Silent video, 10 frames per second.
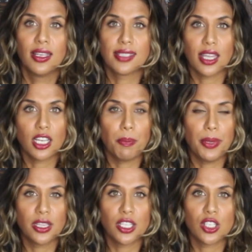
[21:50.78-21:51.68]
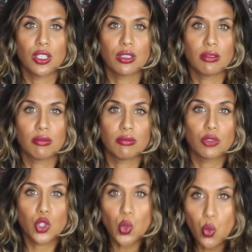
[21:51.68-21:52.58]
Sadhaka Pitta
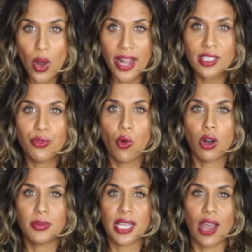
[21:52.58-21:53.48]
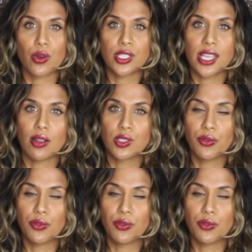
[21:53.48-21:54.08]
transforms outer sounds.